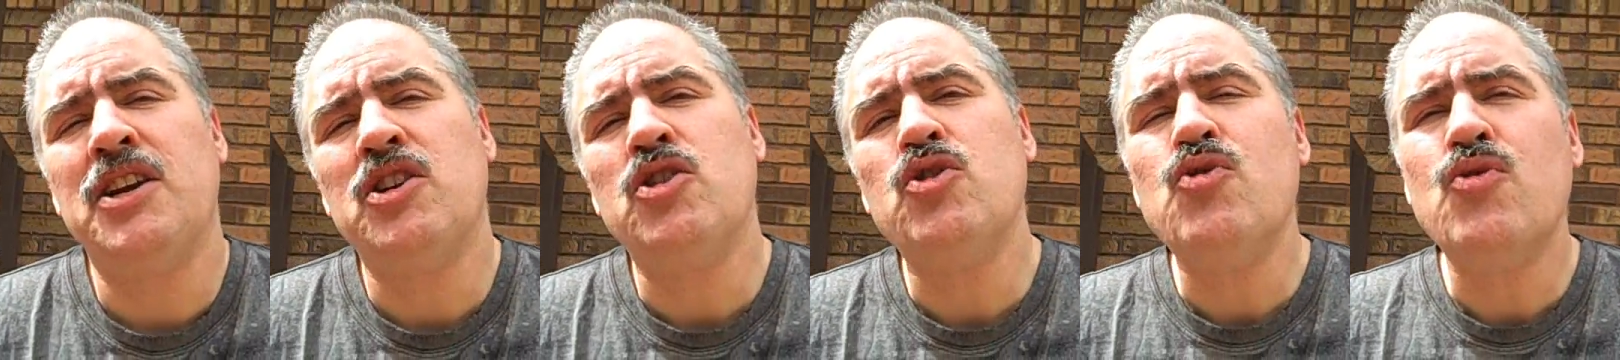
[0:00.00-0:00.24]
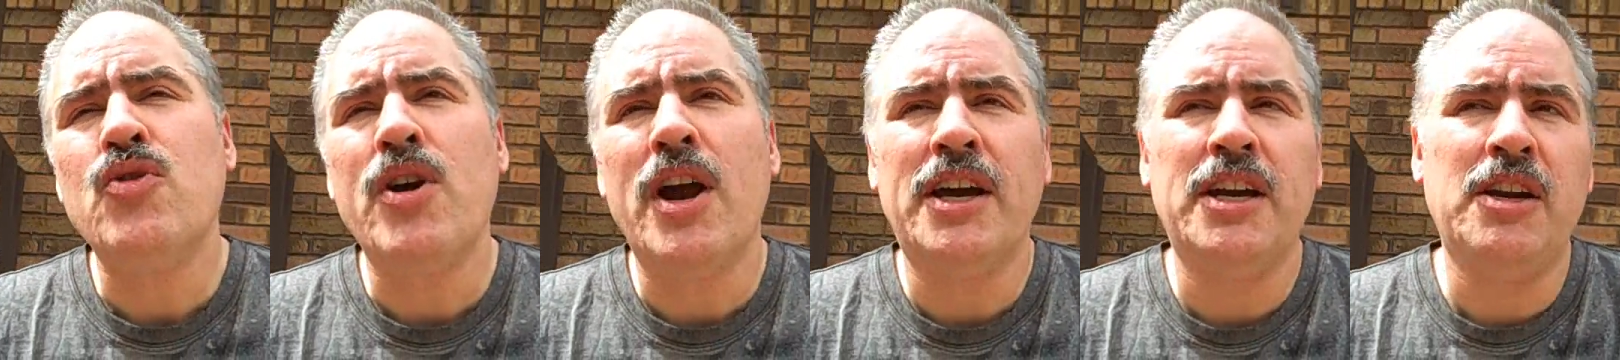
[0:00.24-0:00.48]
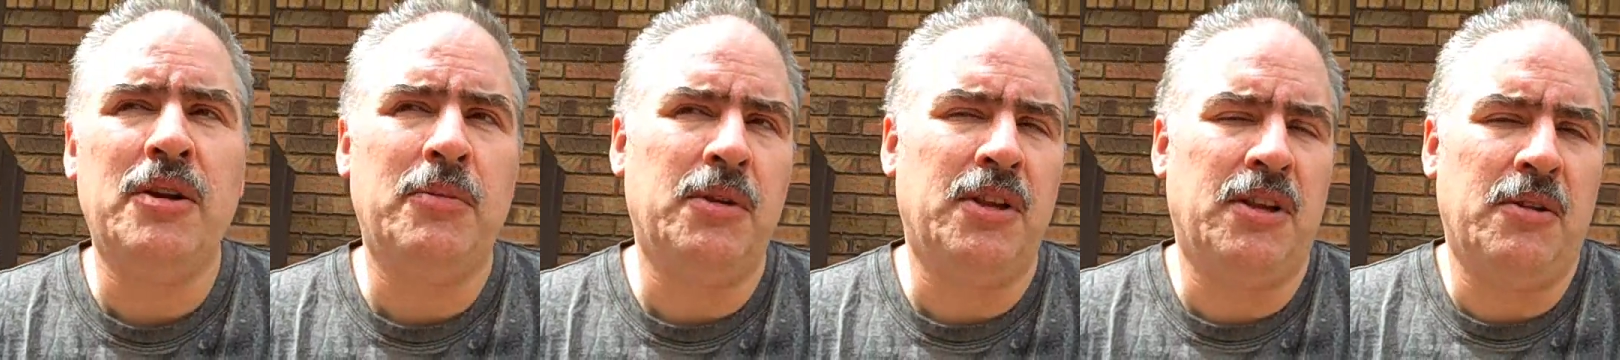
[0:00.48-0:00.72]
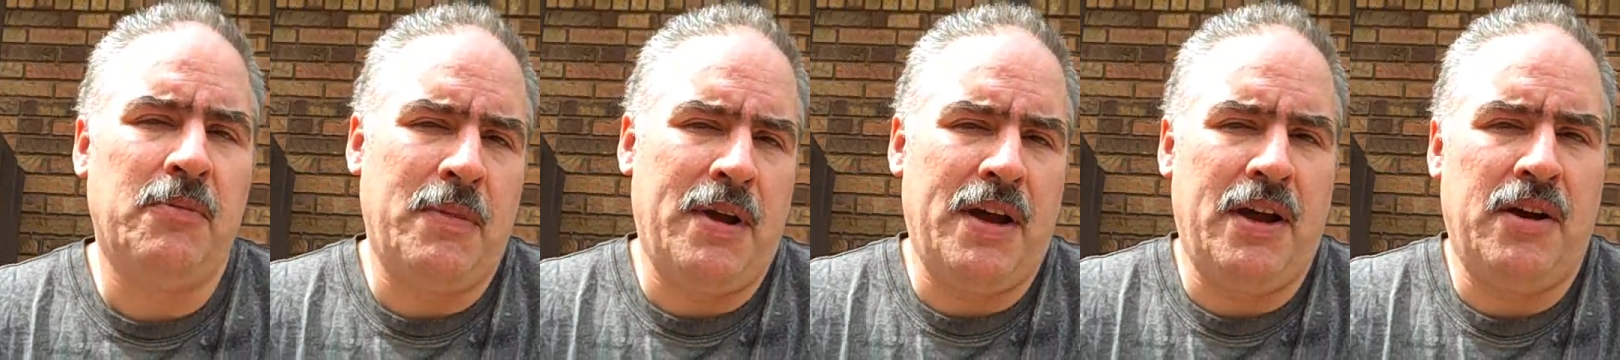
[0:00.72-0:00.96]
an
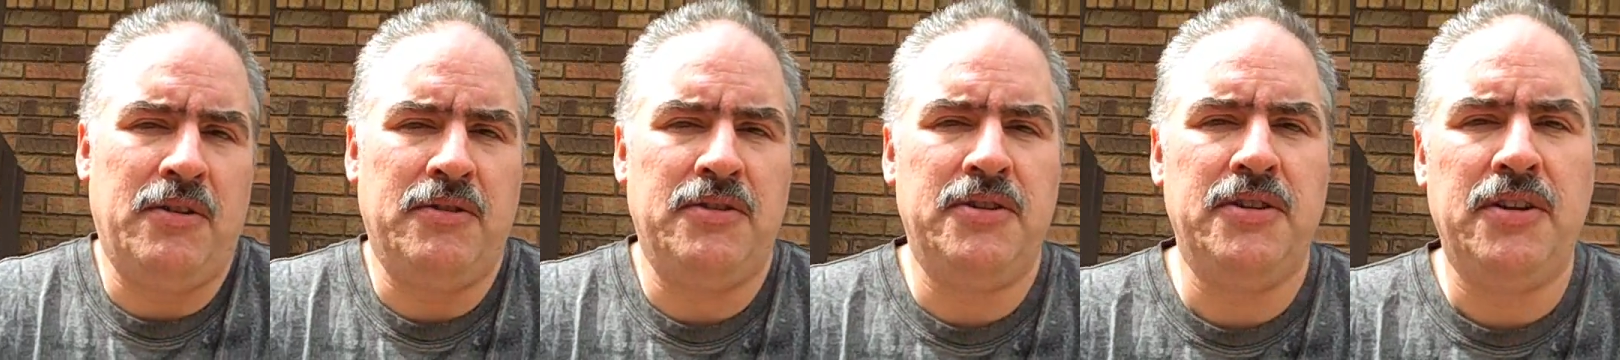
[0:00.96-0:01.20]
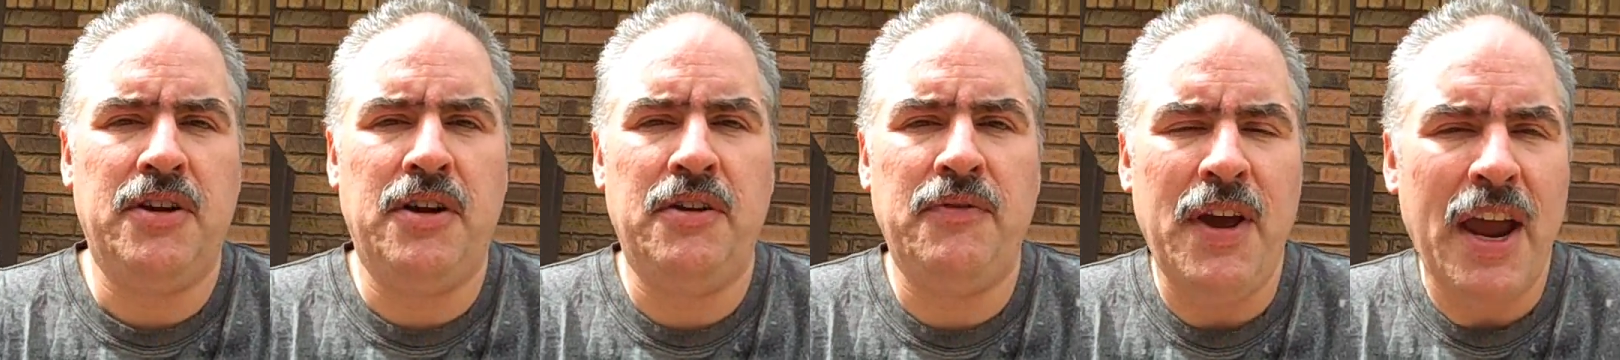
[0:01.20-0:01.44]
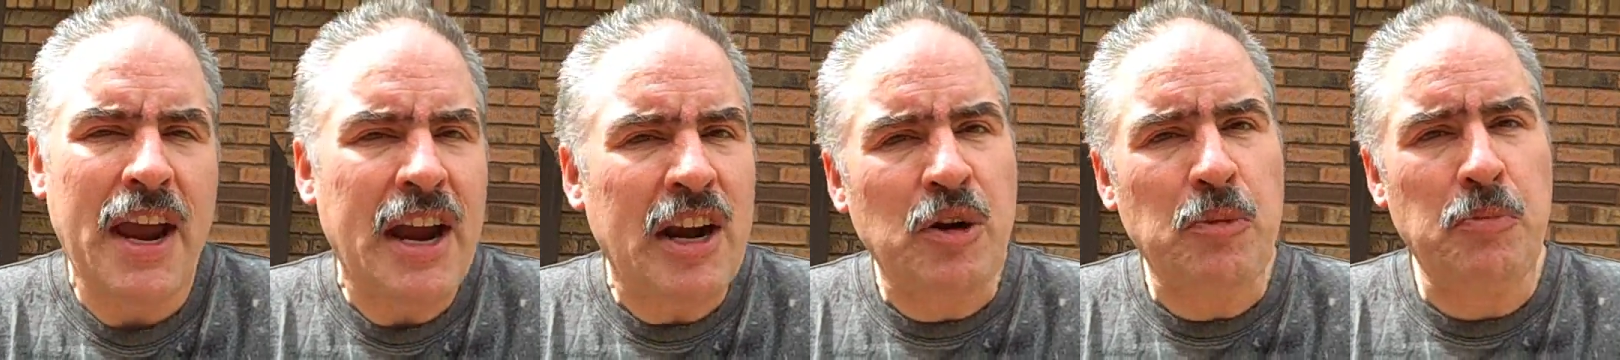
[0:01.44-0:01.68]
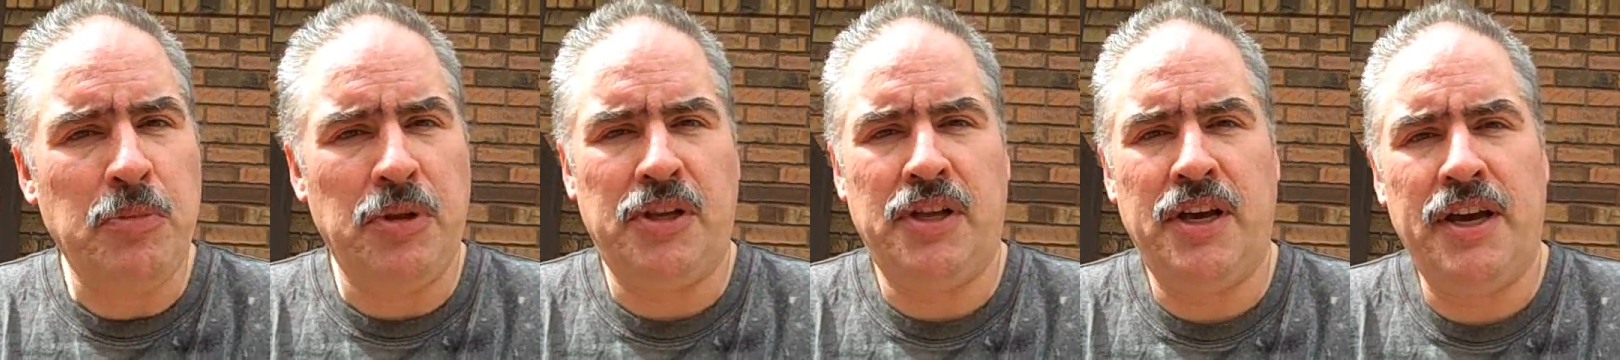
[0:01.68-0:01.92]
incredible amount of
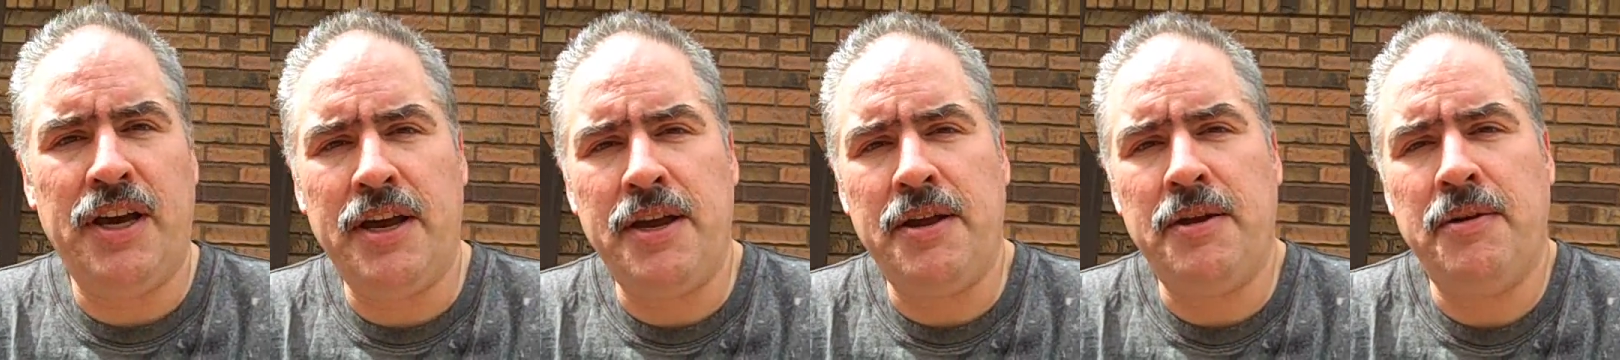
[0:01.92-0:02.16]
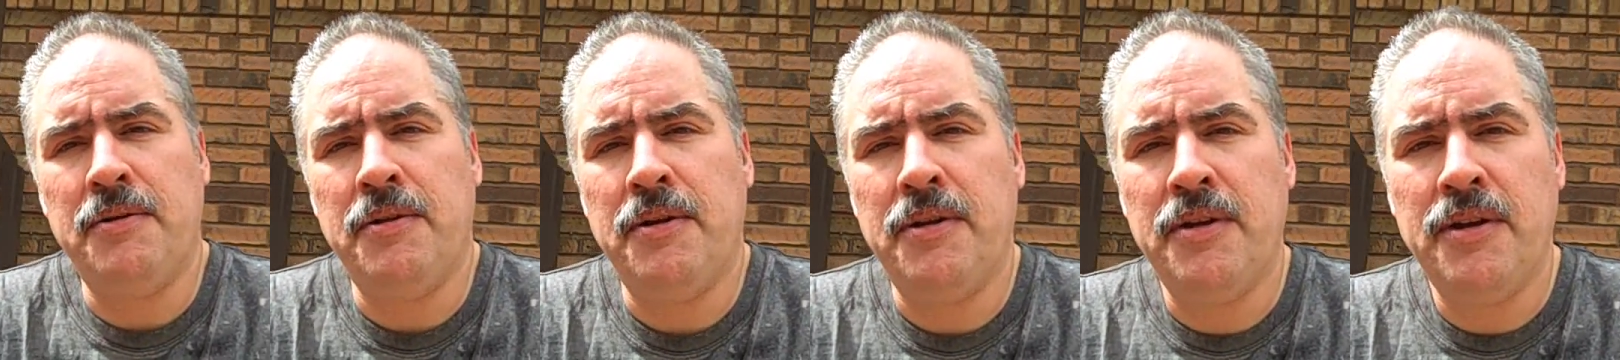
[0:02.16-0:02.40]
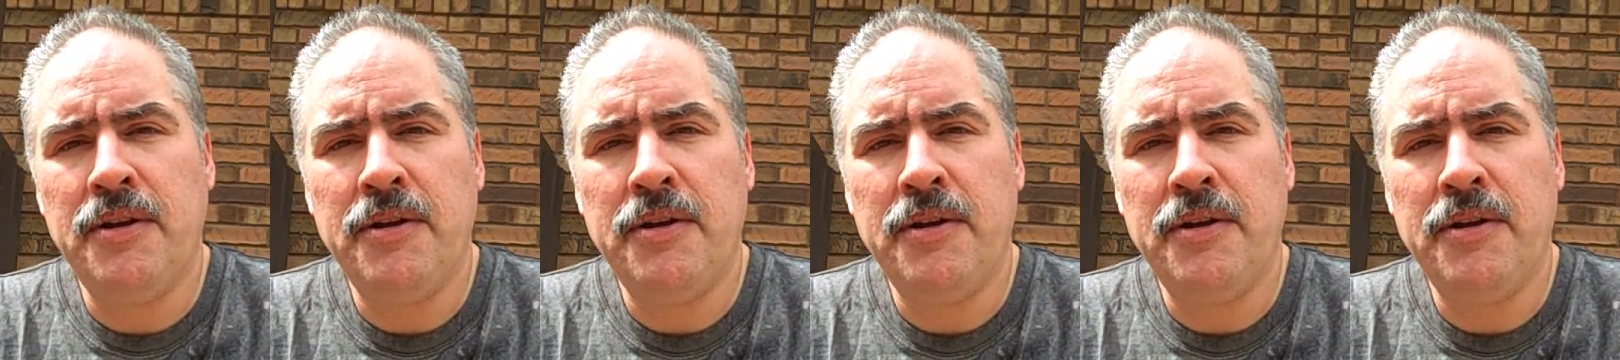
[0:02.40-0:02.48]
airplay.